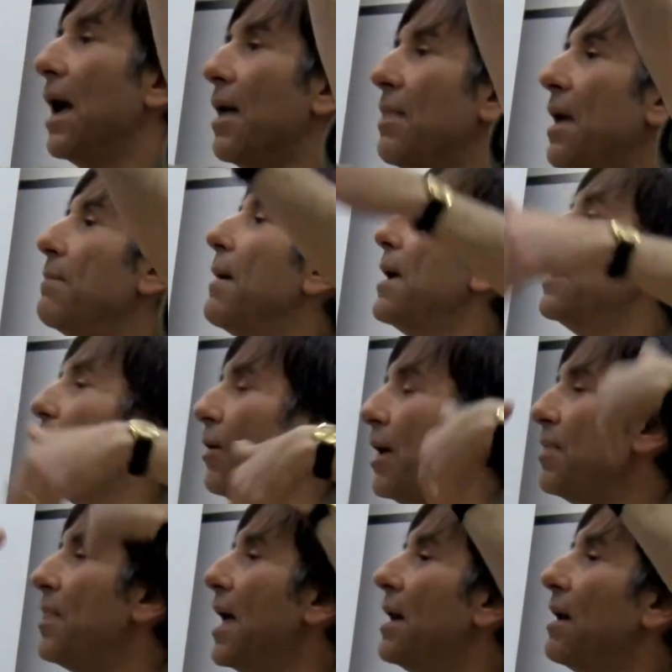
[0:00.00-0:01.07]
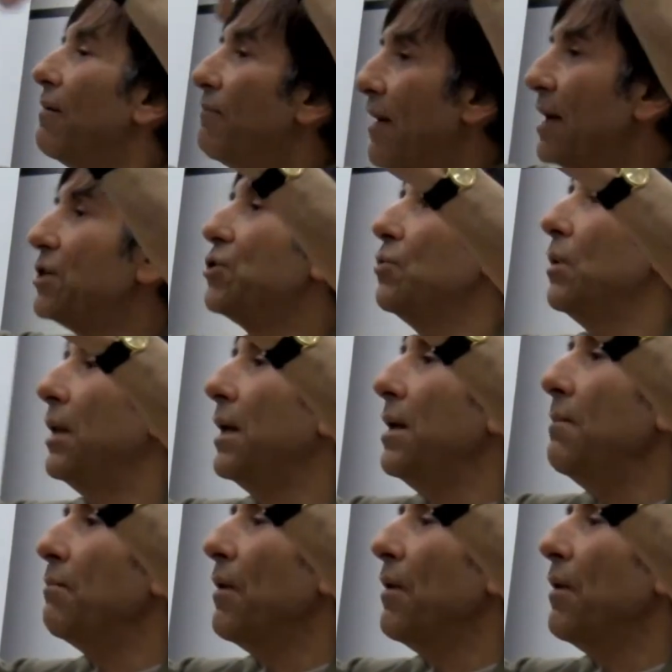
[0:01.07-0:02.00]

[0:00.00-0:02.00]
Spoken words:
and they, you know, and then eventually,